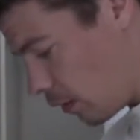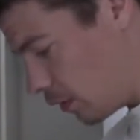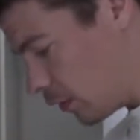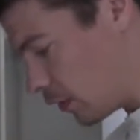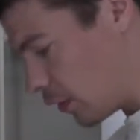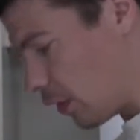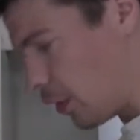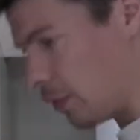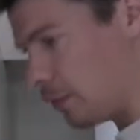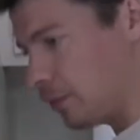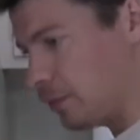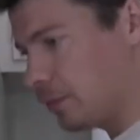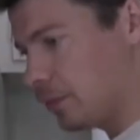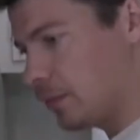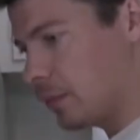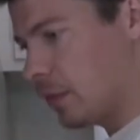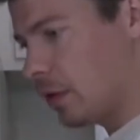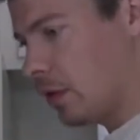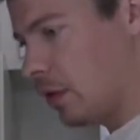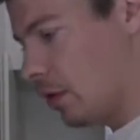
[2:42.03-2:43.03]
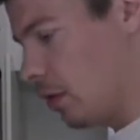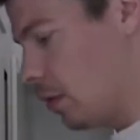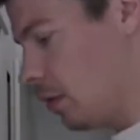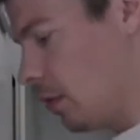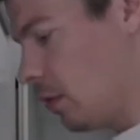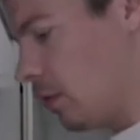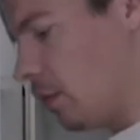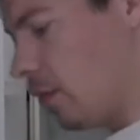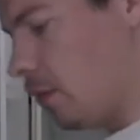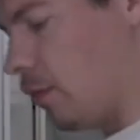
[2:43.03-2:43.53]
So,
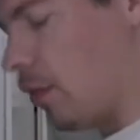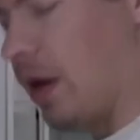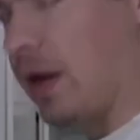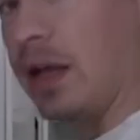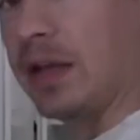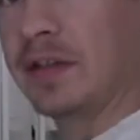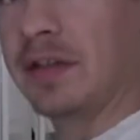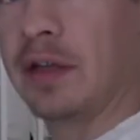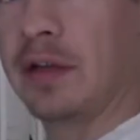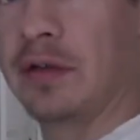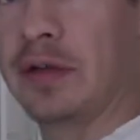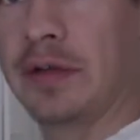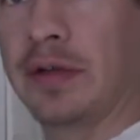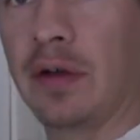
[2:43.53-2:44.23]
why not celery